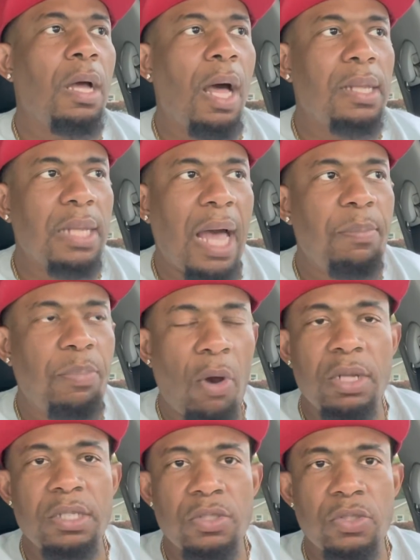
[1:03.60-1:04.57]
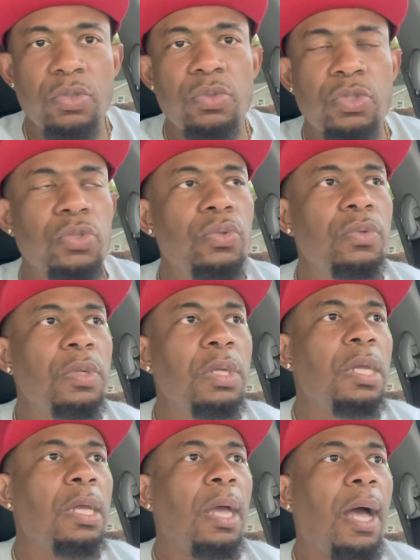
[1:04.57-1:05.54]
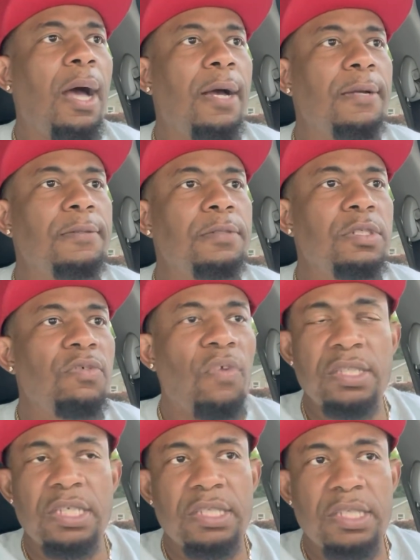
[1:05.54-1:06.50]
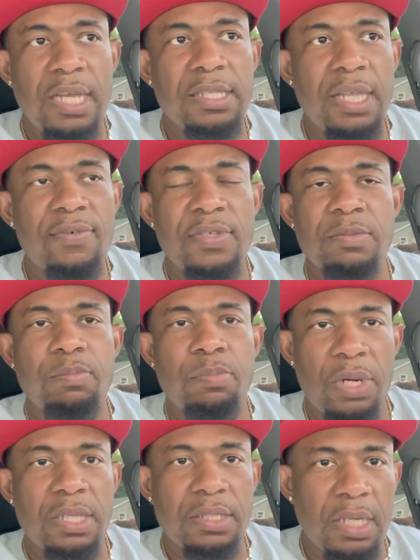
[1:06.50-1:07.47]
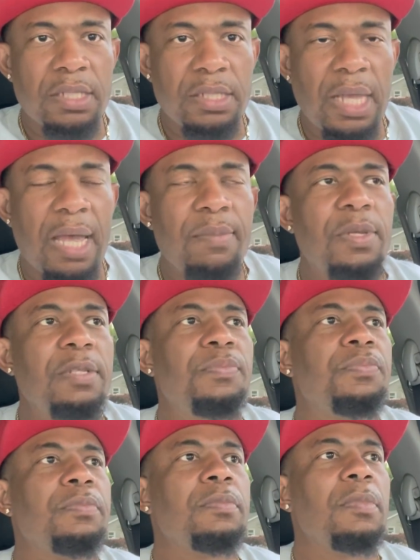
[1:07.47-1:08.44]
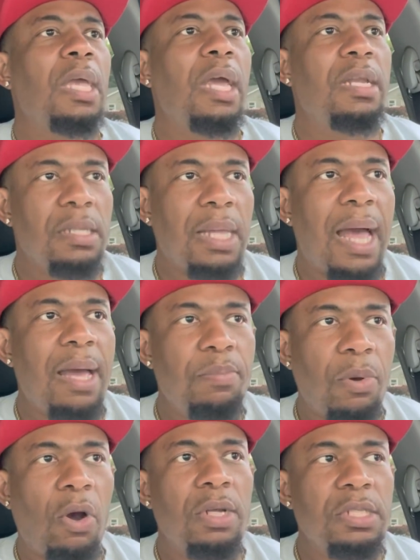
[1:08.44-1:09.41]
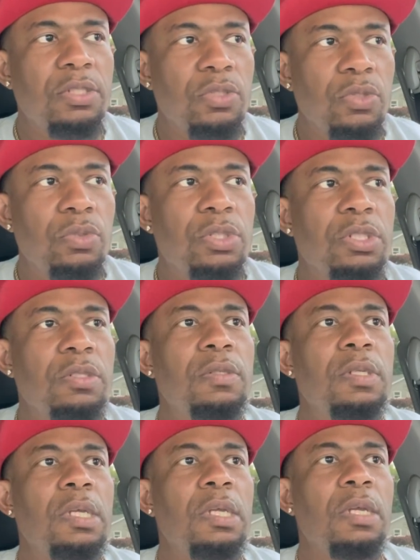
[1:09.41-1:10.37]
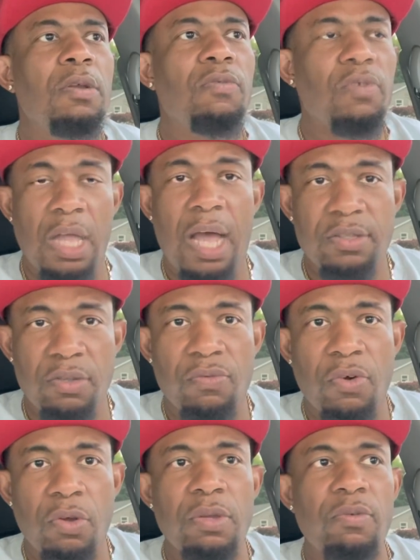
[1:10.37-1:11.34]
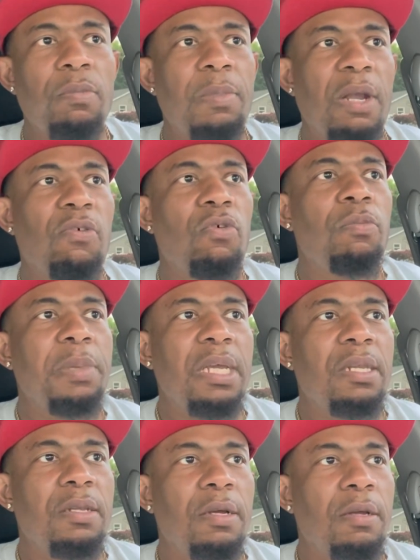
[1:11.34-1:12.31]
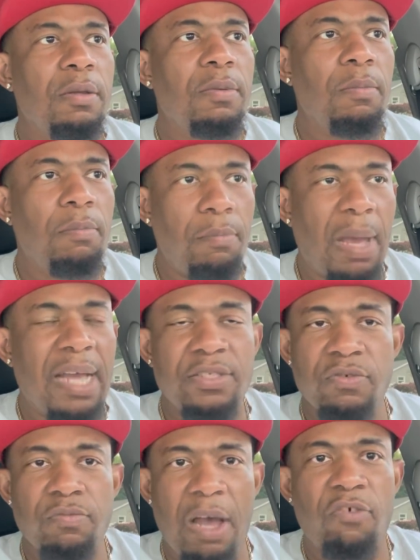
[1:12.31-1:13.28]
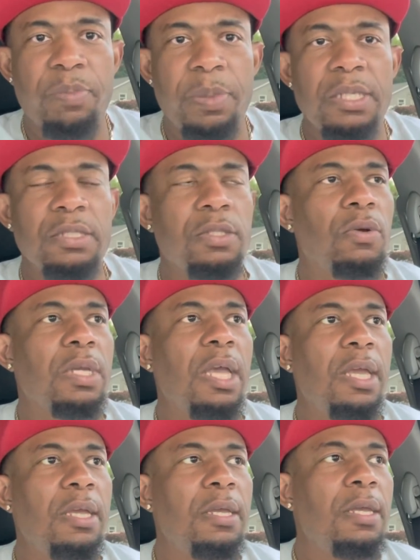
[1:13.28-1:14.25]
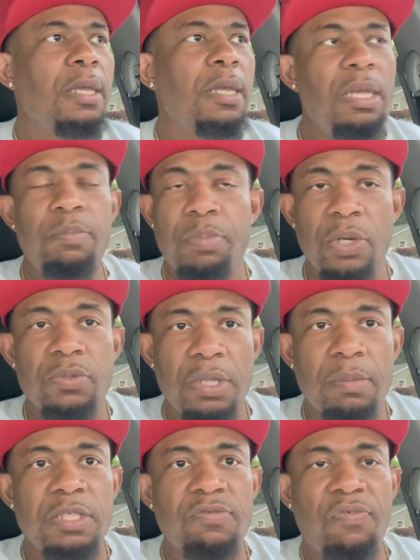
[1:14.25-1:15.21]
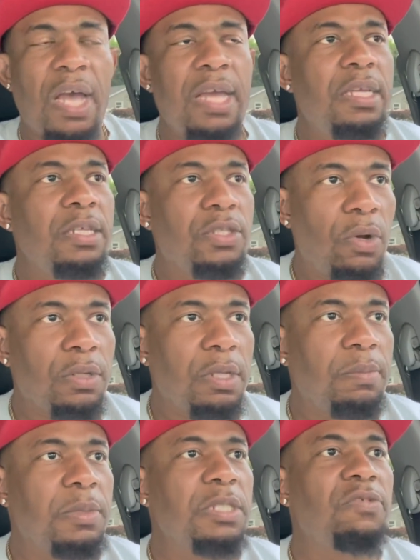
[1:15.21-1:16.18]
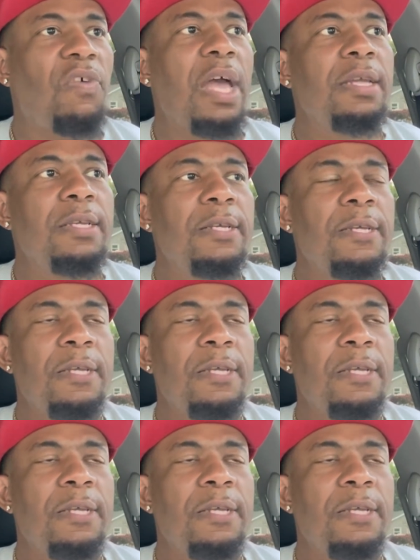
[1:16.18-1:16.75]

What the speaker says: A lot part in due to Gervonta Tank Davis brings the excitement, and a lot part in due to Rolando Roly Romero being a massive mouthpiece, okay? He built up this fight. He talked up this fight.